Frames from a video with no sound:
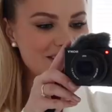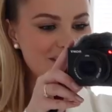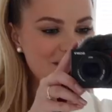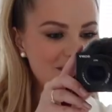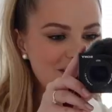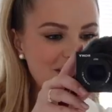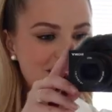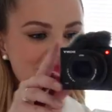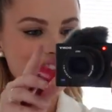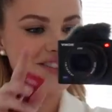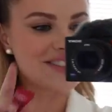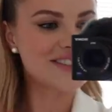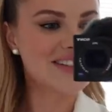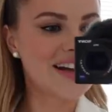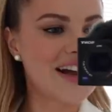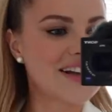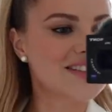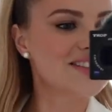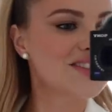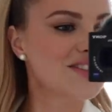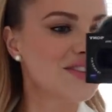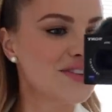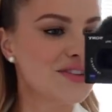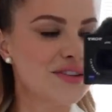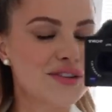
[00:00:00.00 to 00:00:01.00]
Sorry, I just
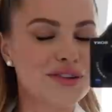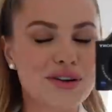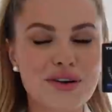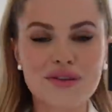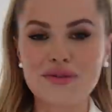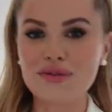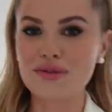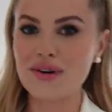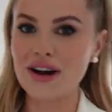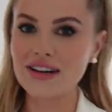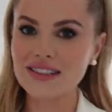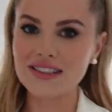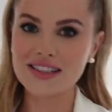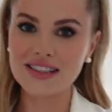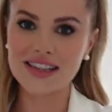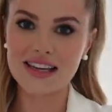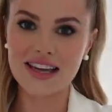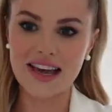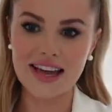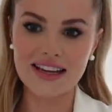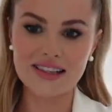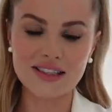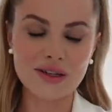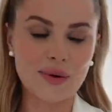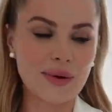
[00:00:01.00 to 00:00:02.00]
had to run to the
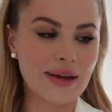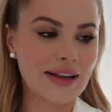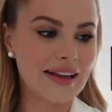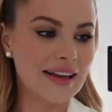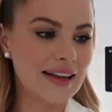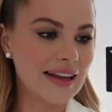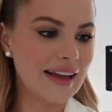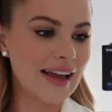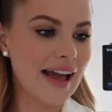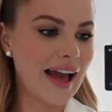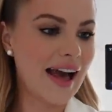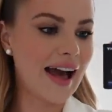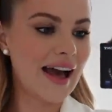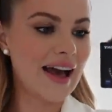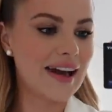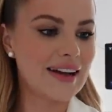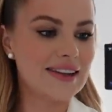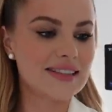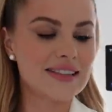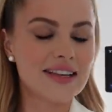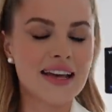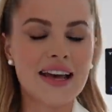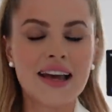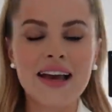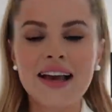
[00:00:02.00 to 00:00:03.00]
gate quickly
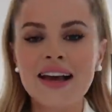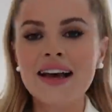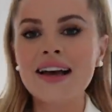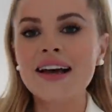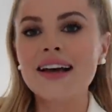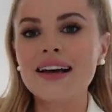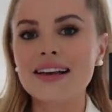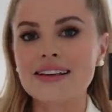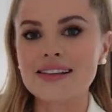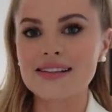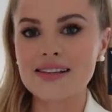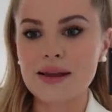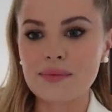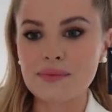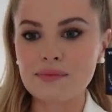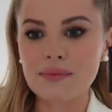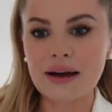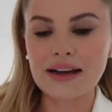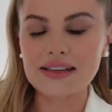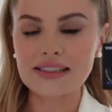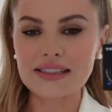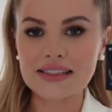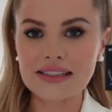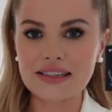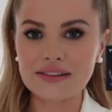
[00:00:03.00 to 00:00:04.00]
and accept
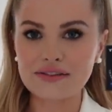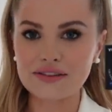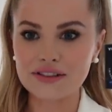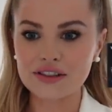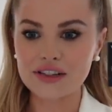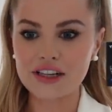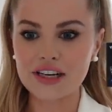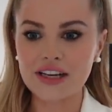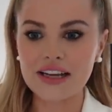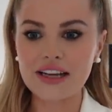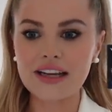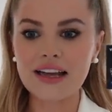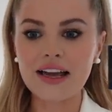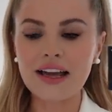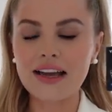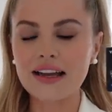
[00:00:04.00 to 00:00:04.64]
my delivery.